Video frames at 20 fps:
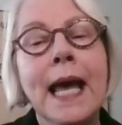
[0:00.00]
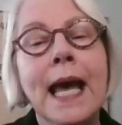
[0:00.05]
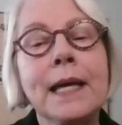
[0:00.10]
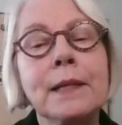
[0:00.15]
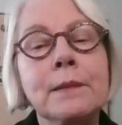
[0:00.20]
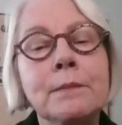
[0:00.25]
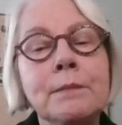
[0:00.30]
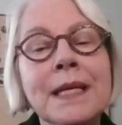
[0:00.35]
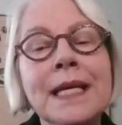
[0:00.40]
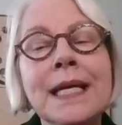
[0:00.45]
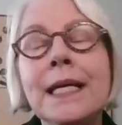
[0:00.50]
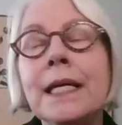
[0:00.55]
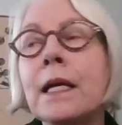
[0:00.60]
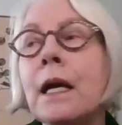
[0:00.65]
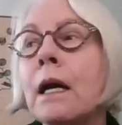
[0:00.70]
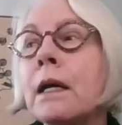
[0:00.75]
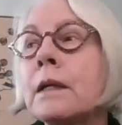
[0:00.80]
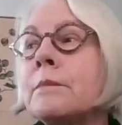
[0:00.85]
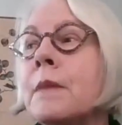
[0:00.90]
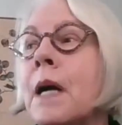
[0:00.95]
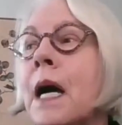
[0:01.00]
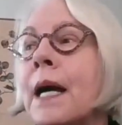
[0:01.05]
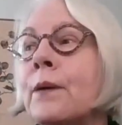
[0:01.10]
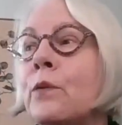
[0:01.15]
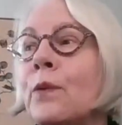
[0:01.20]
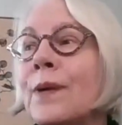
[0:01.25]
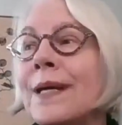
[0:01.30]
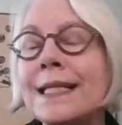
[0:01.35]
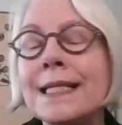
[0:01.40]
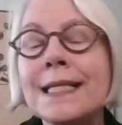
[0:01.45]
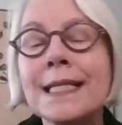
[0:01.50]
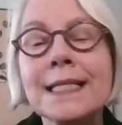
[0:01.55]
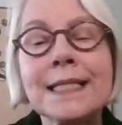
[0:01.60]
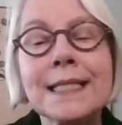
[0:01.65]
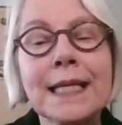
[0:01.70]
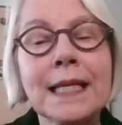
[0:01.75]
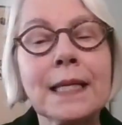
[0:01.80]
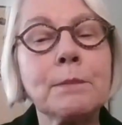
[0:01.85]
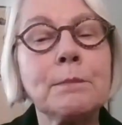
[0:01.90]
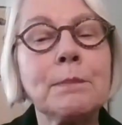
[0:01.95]
and me on my
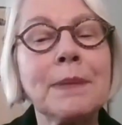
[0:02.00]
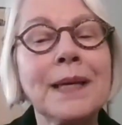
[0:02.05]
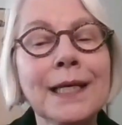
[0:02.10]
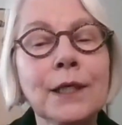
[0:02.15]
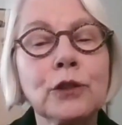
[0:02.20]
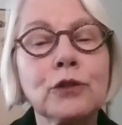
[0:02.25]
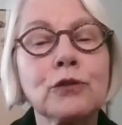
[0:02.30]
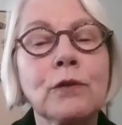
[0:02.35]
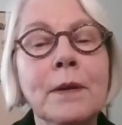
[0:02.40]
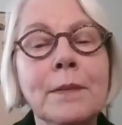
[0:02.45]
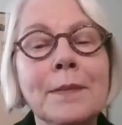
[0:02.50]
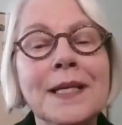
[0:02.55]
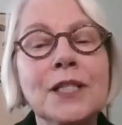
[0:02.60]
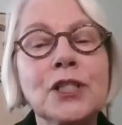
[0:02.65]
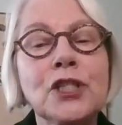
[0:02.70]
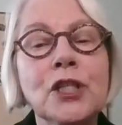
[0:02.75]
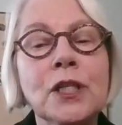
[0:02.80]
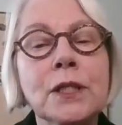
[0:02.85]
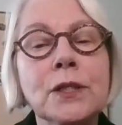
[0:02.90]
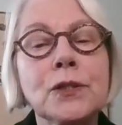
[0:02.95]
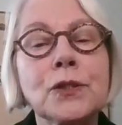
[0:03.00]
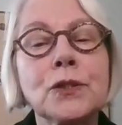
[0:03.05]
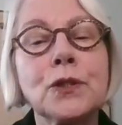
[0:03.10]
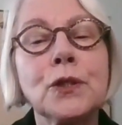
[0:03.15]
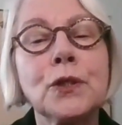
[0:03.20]
witnessing pilgrimages